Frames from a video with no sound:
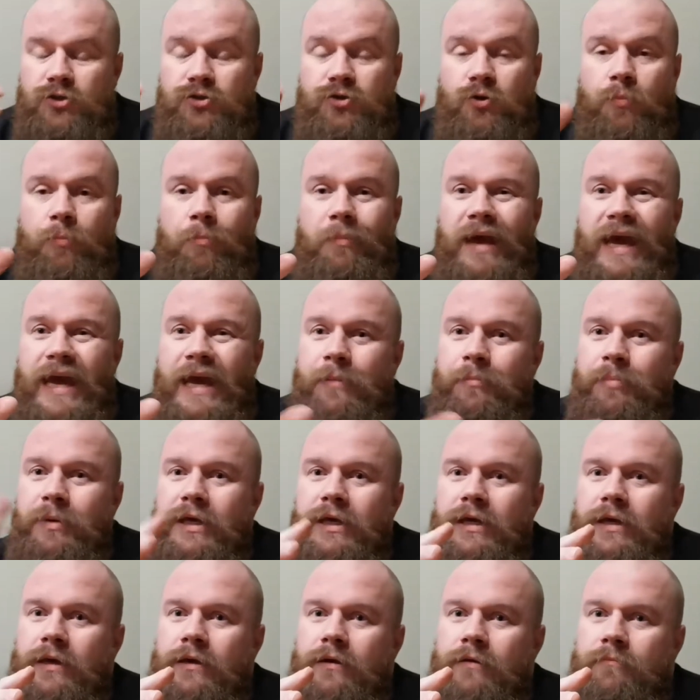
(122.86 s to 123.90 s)
So
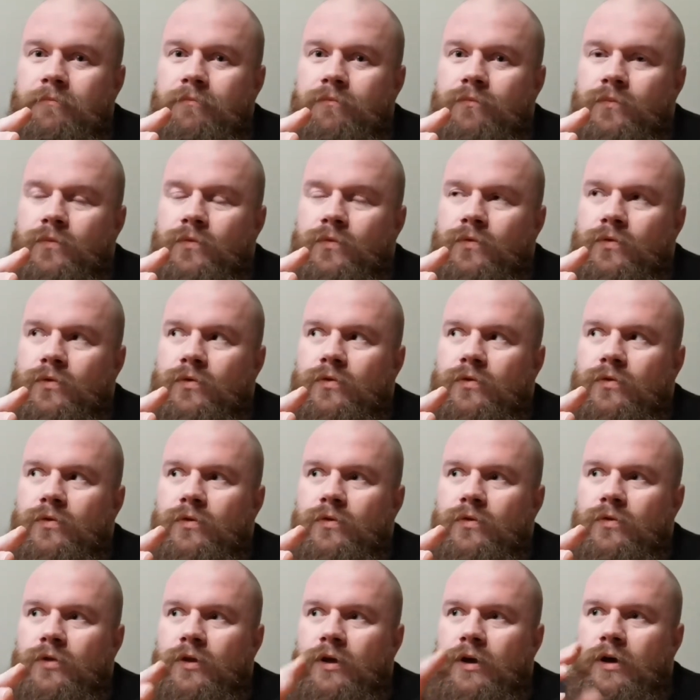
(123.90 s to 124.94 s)
maybe
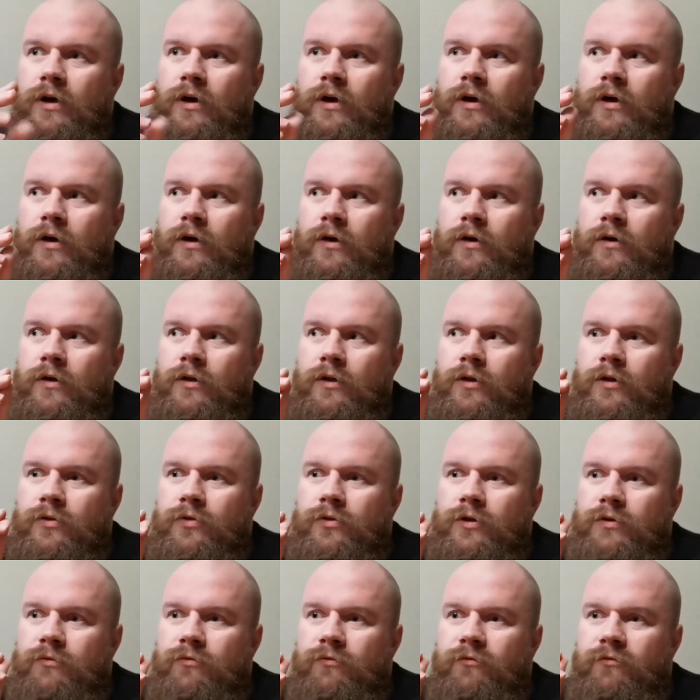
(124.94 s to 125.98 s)

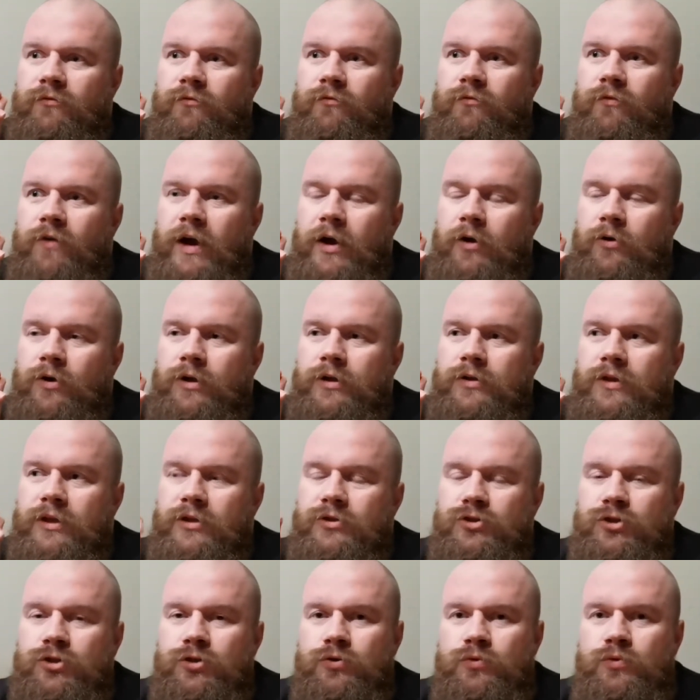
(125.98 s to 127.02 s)
the
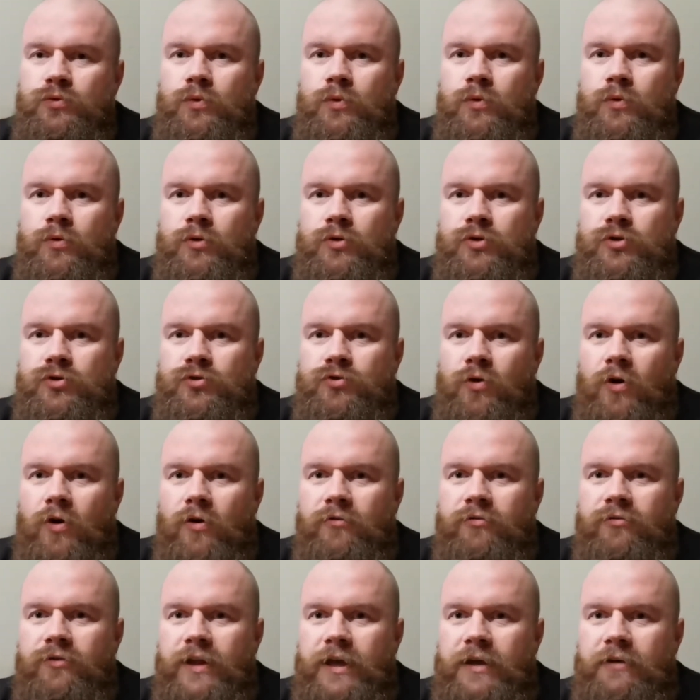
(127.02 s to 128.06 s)
too
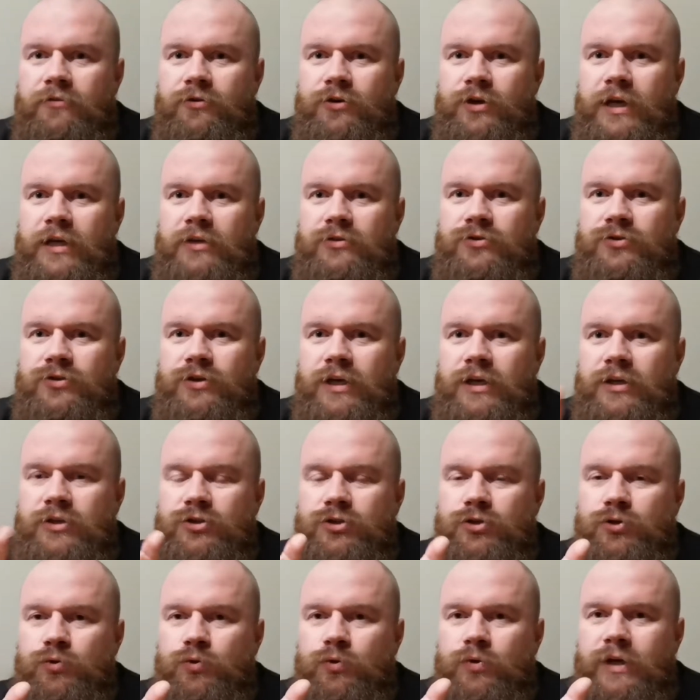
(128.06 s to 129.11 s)
strong flavor yesterday,
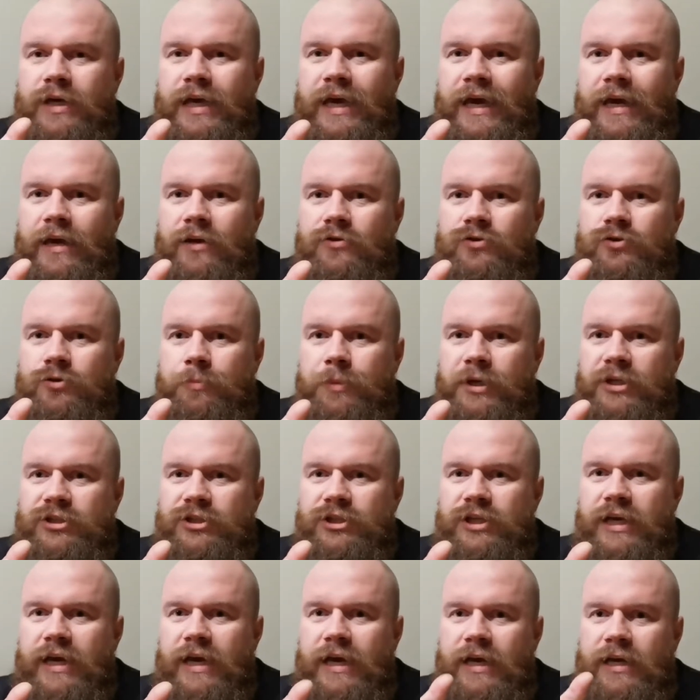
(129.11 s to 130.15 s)
too
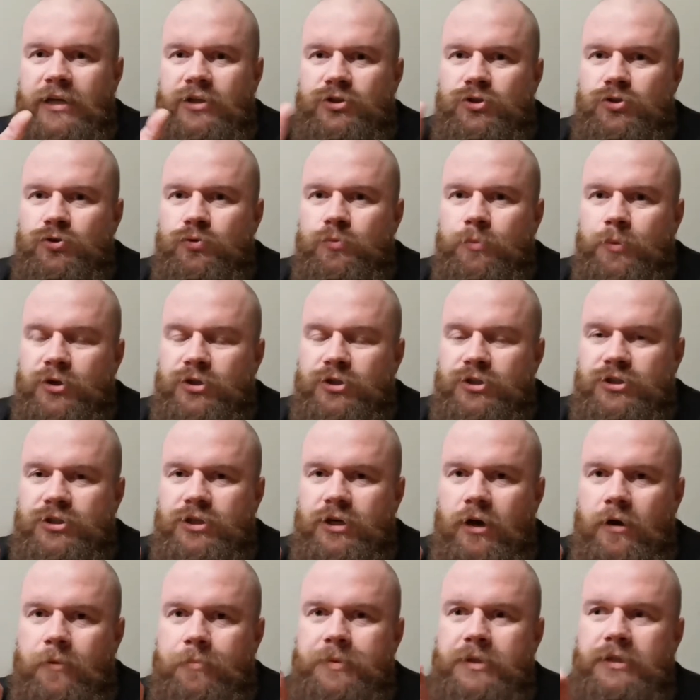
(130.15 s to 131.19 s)
much kick and too much
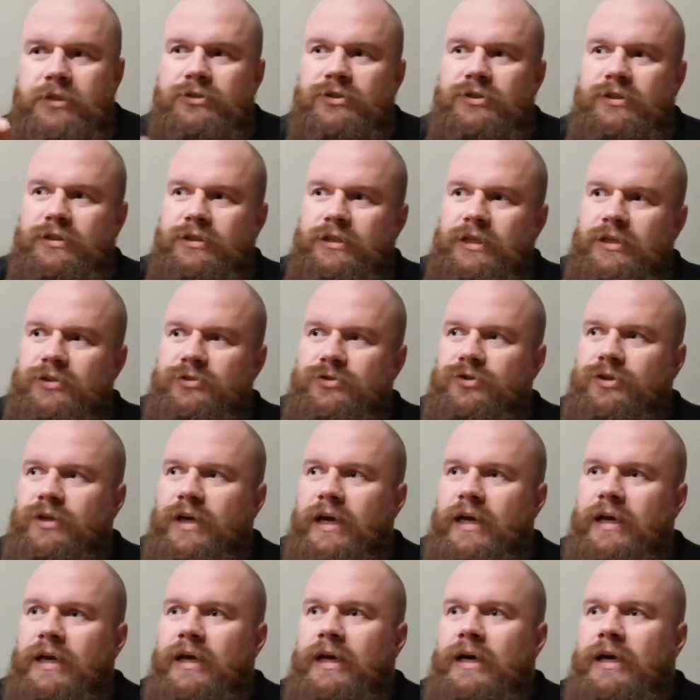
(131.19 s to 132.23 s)
sharpness
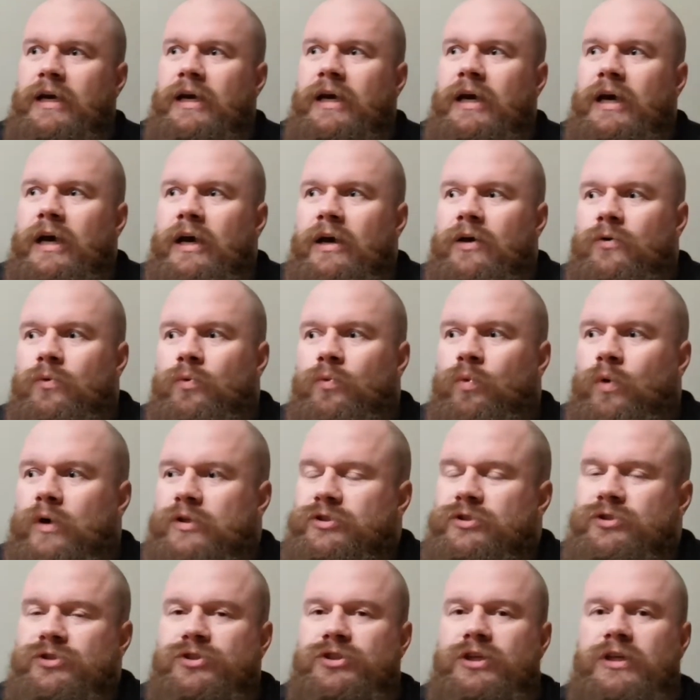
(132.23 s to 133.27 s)
yesterday
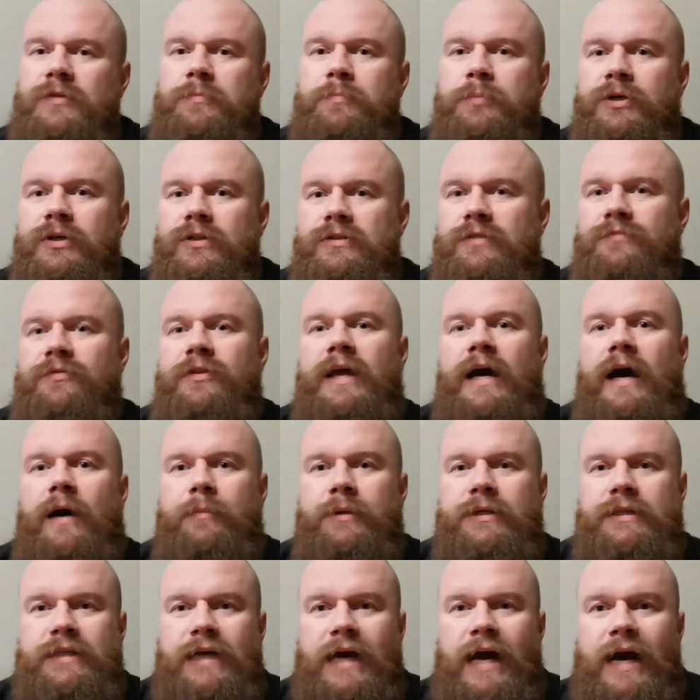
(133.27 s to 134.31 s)
wasn't just because of the
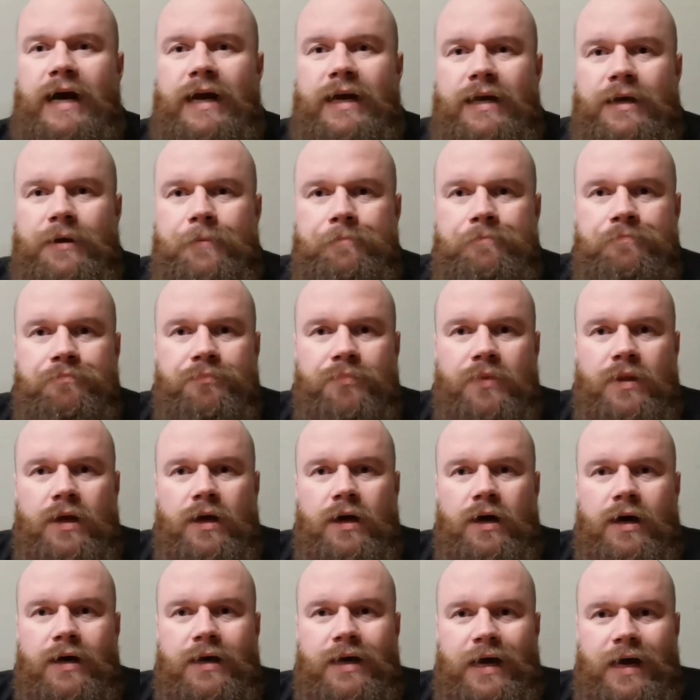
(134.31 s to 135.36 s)
Armagnac
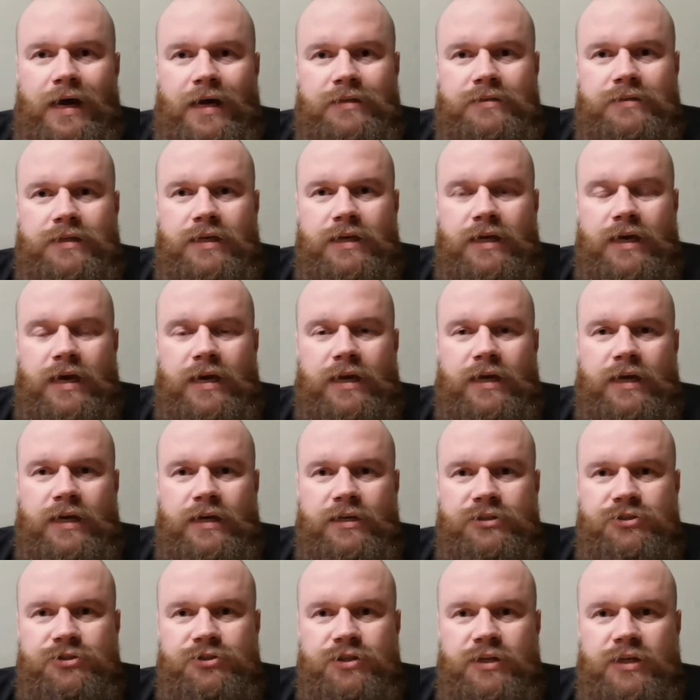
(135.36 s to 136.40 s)
cask it had
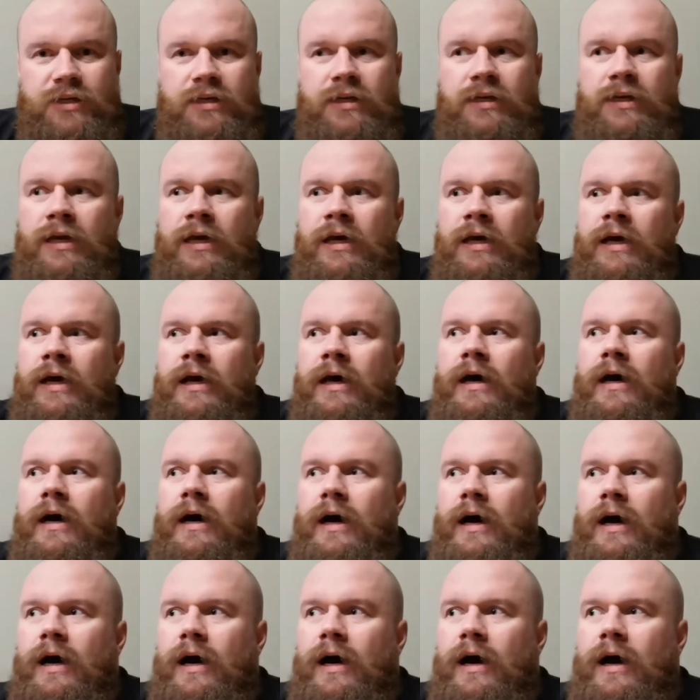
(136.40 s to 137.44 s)
aged in,
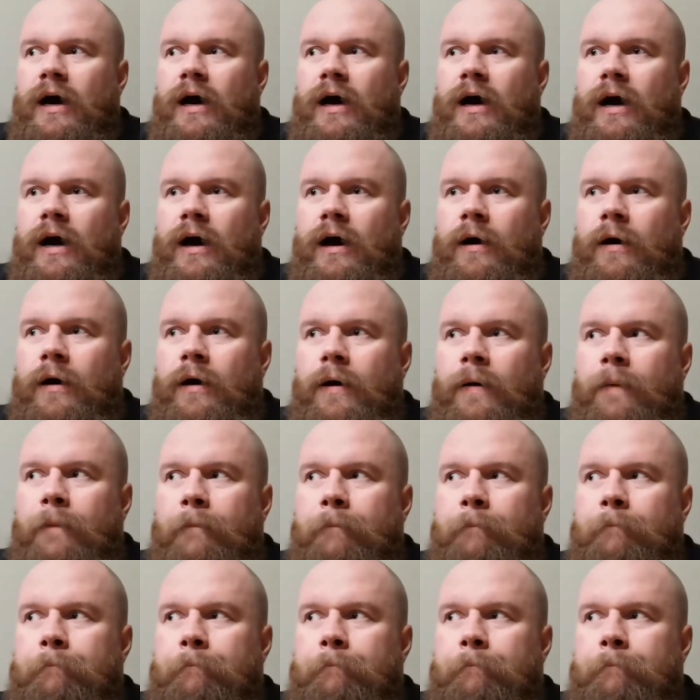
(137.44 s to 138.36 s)
but